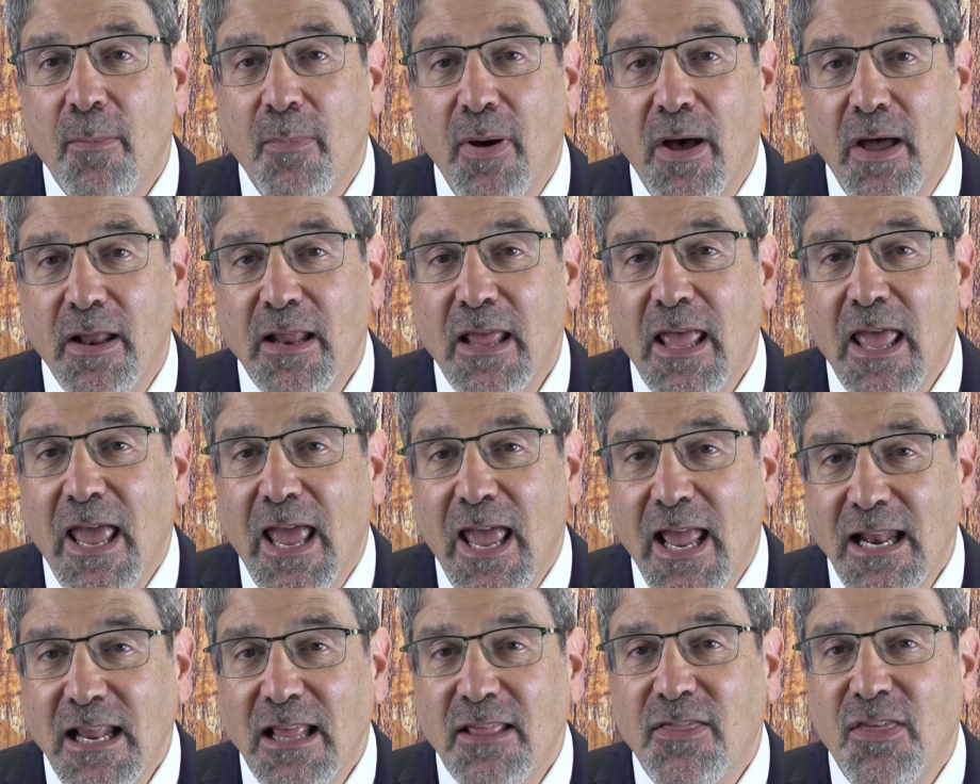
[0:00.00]
but
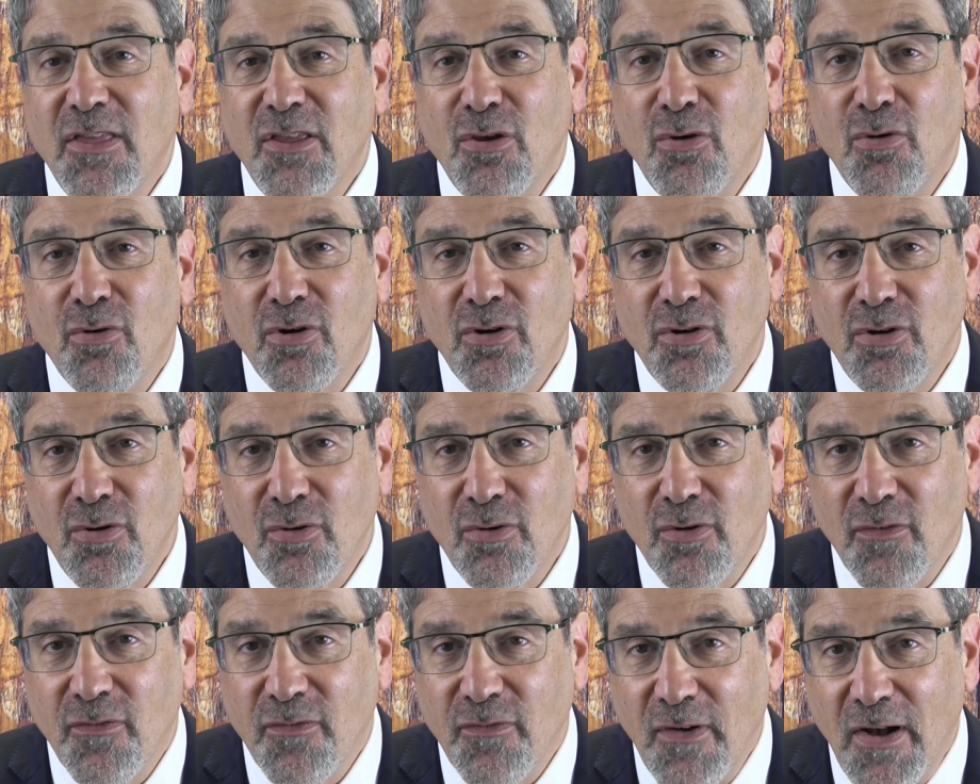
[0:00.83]
anything you can
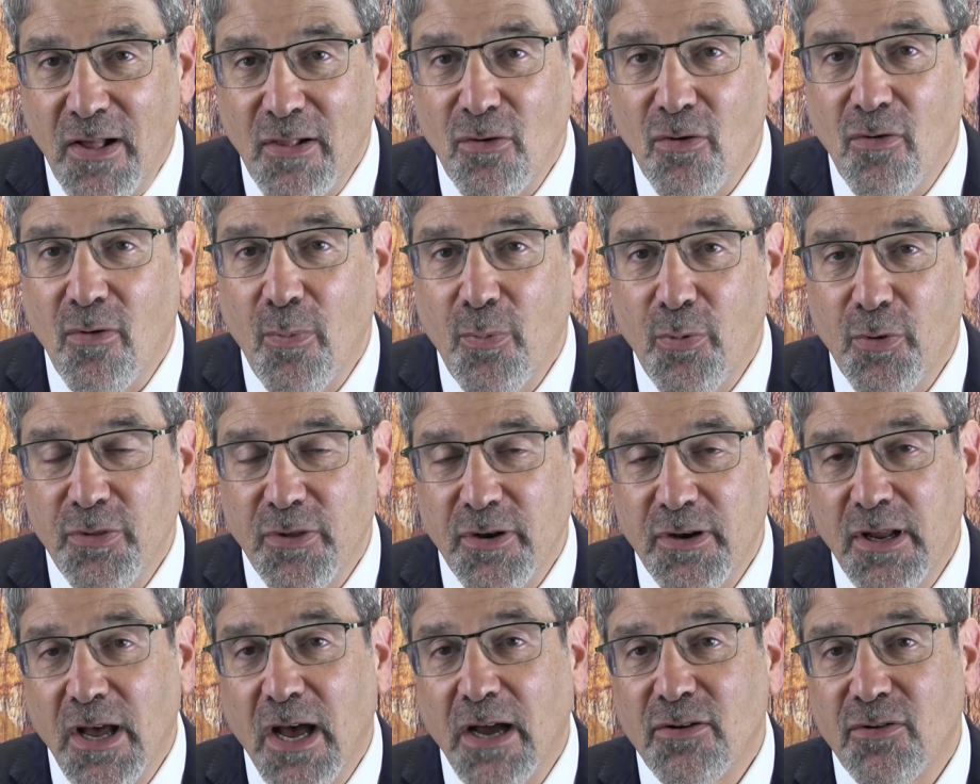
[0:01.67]
do to follow up what
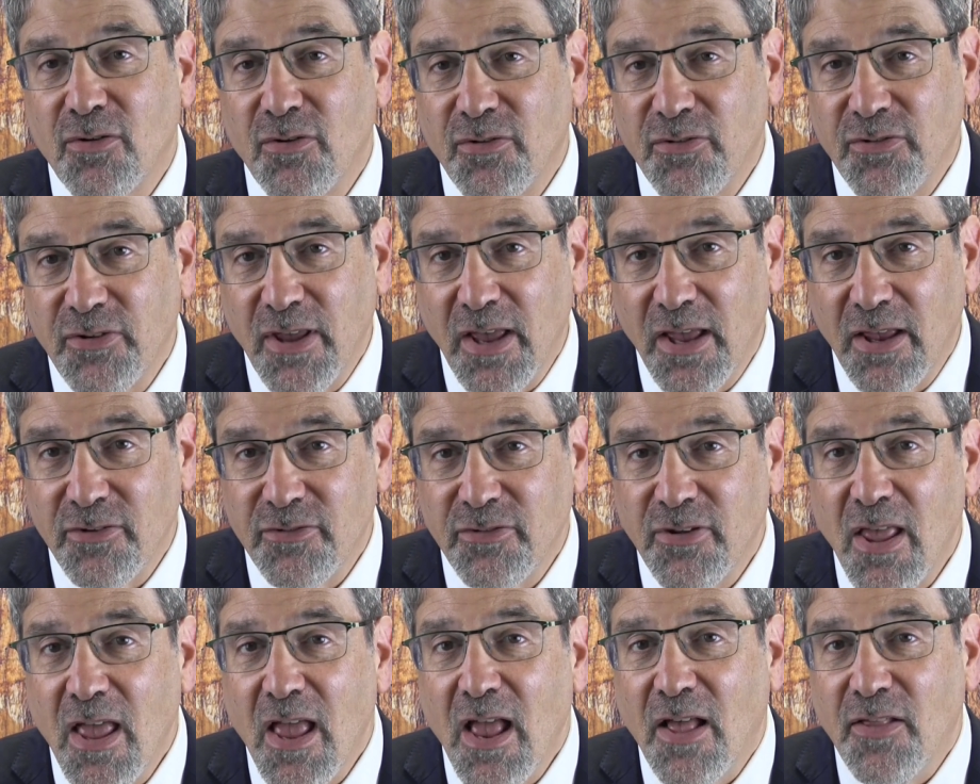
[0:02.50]
the doctor
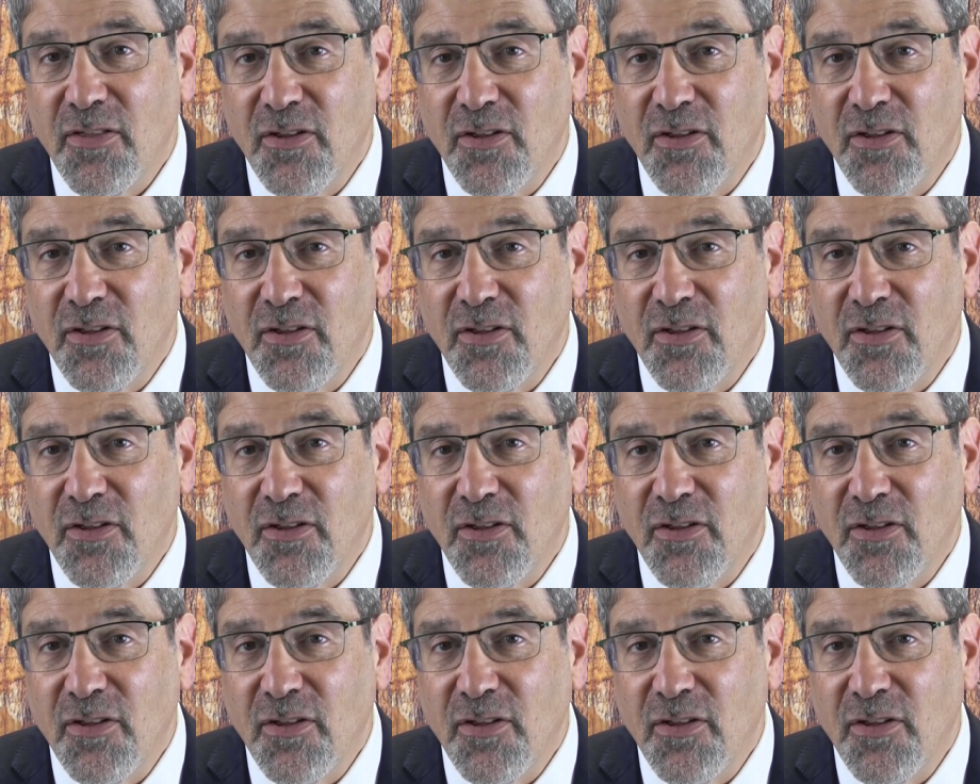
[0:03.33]
says,